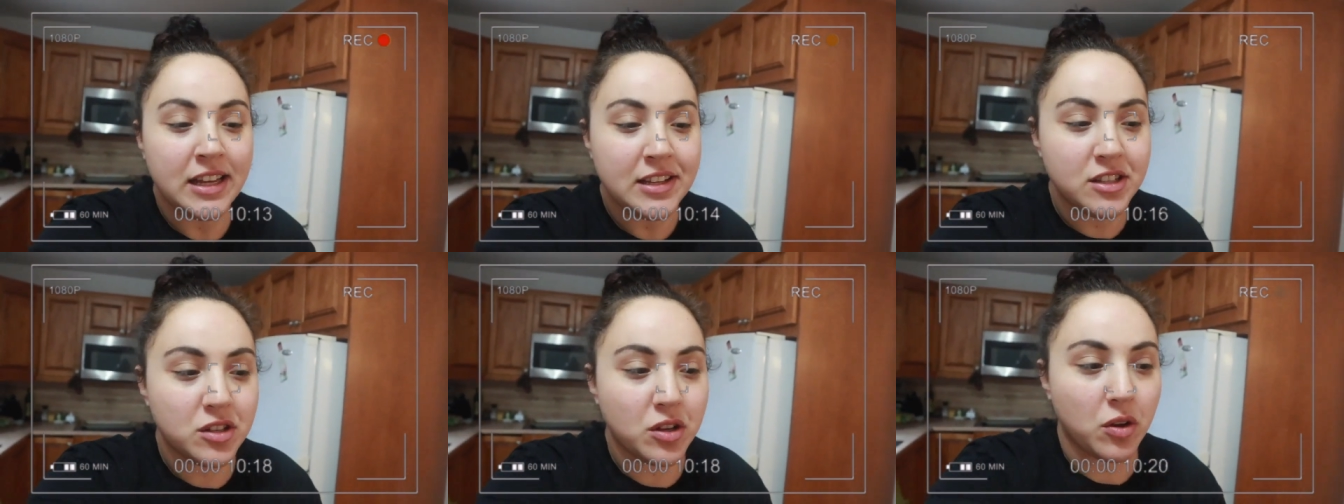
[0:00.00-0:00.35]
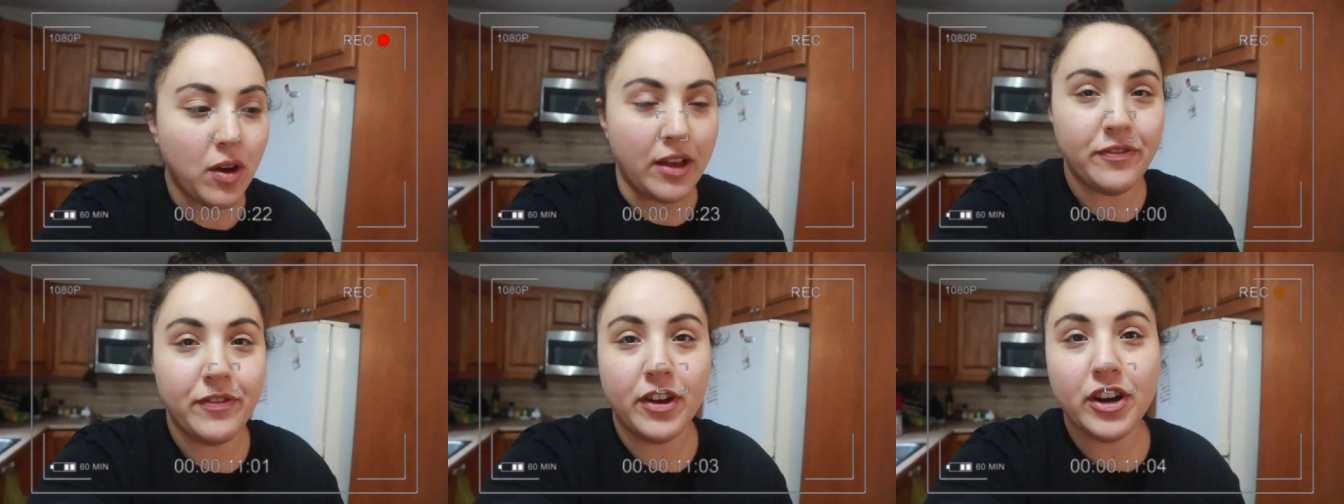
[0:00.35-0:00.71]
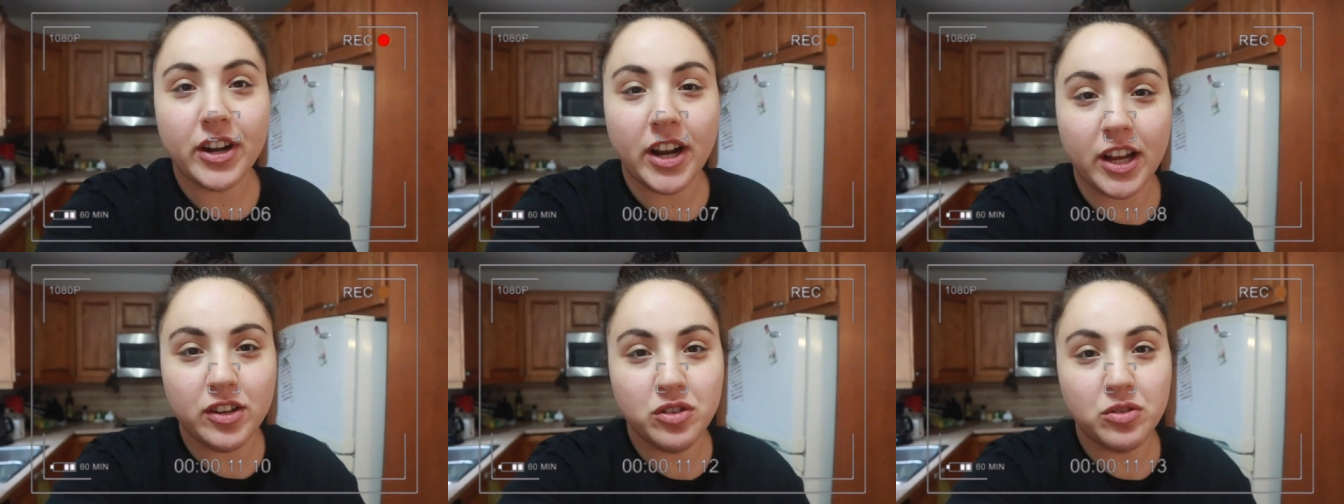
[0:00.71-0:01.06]
So I
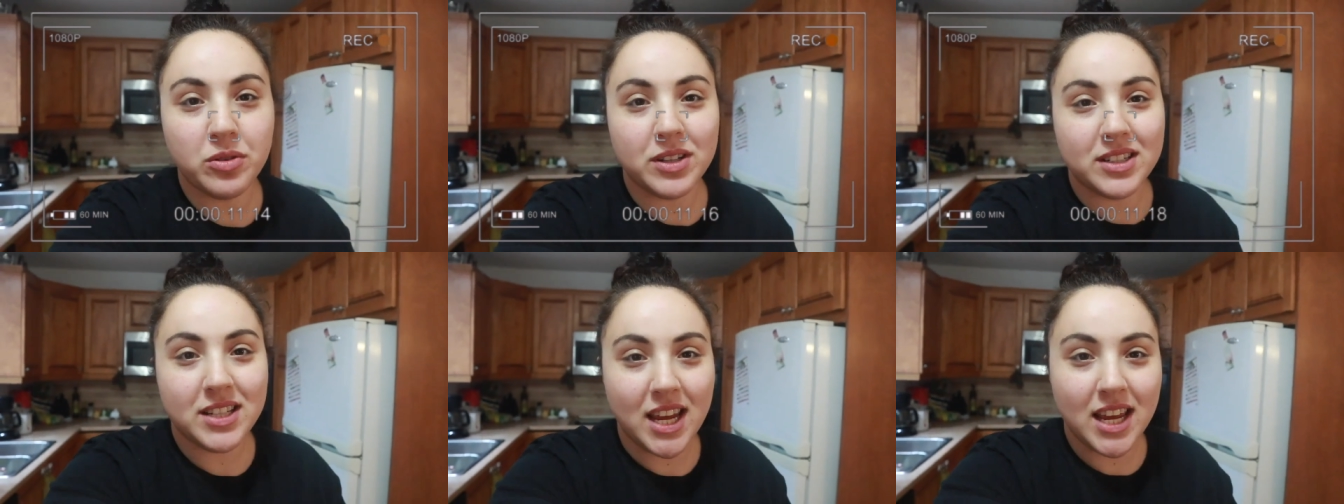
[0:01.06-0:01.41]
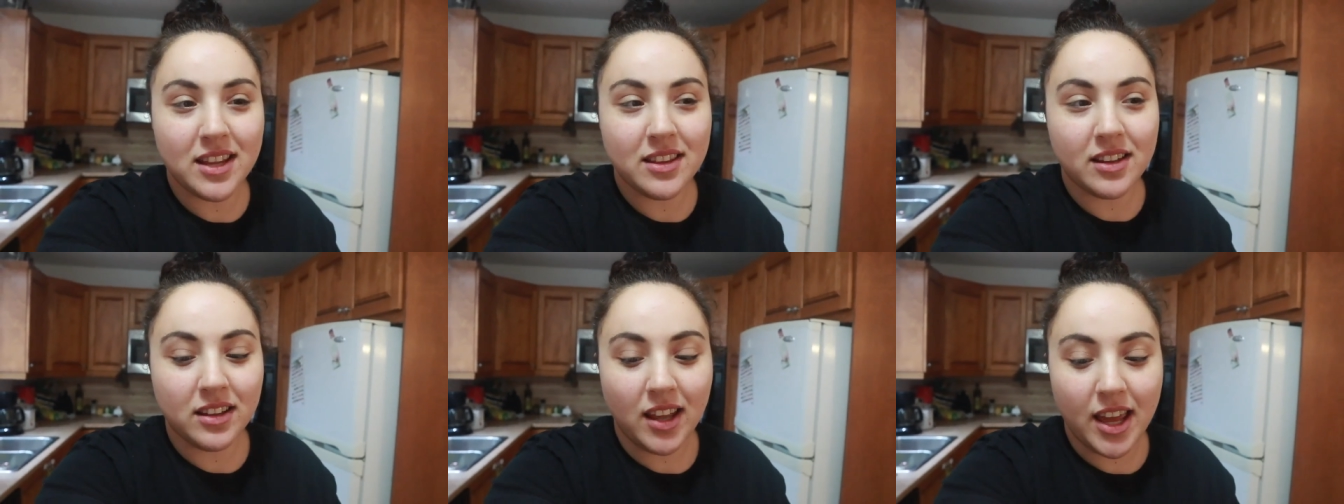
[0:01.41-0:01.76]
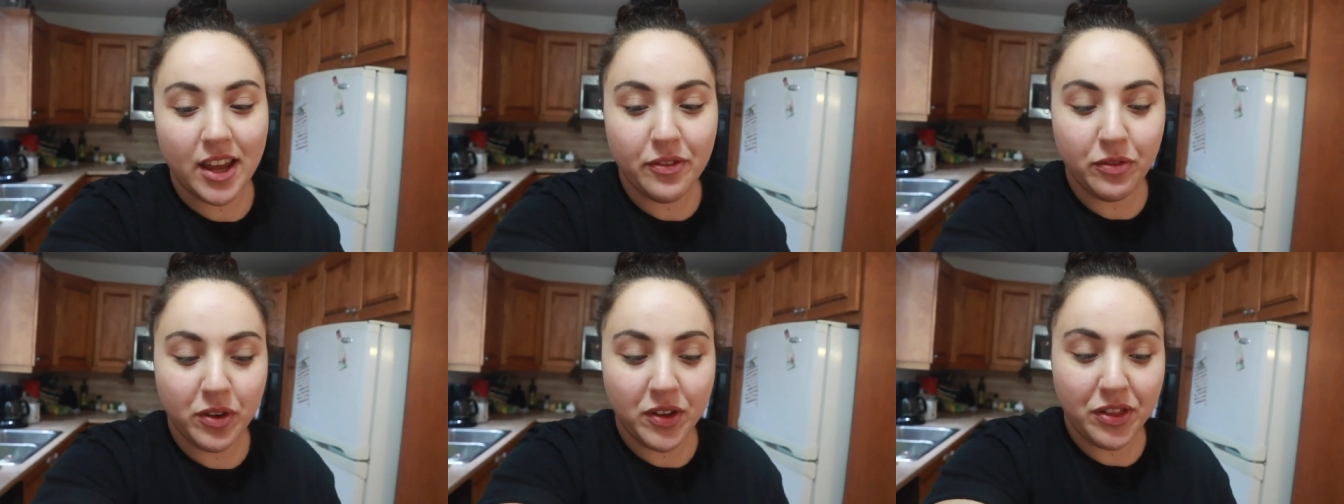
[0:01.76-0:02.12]
figured I'd do a day in the
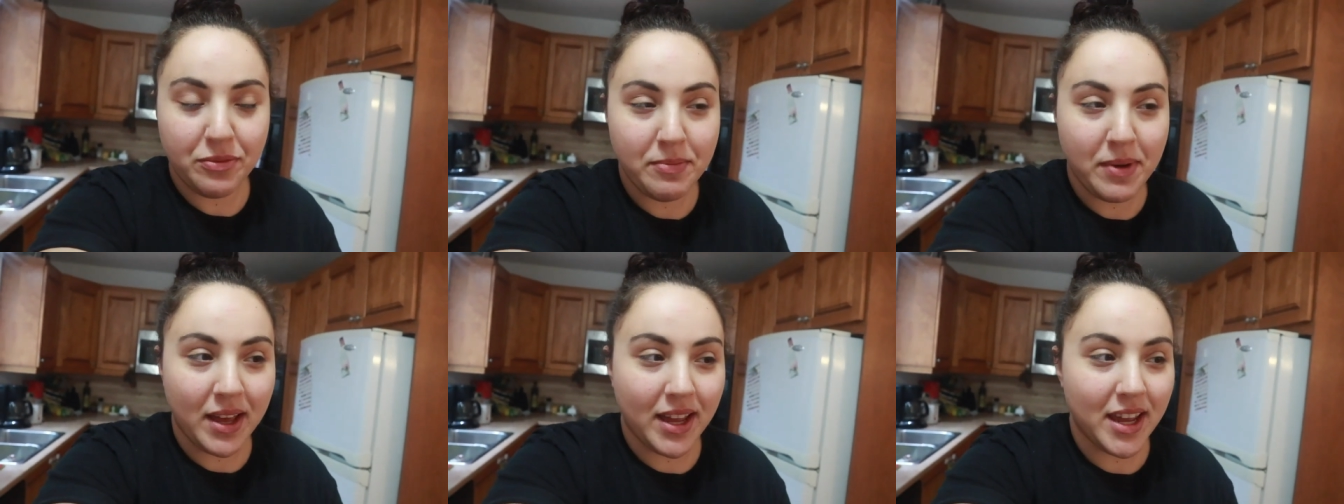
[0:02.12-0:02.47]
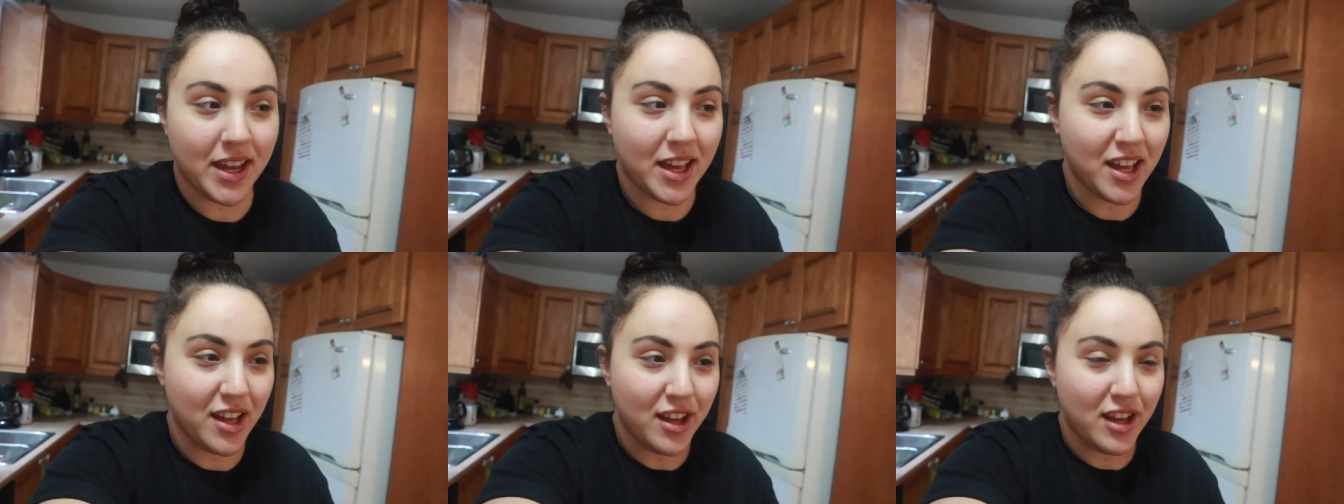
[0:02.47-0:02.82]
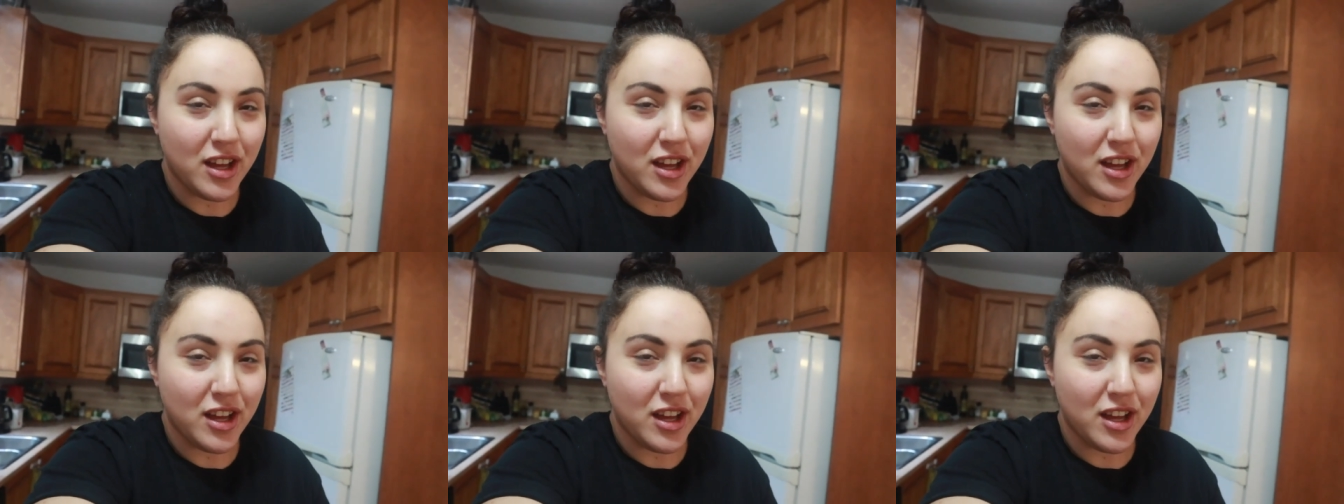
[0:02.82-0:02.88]
life with my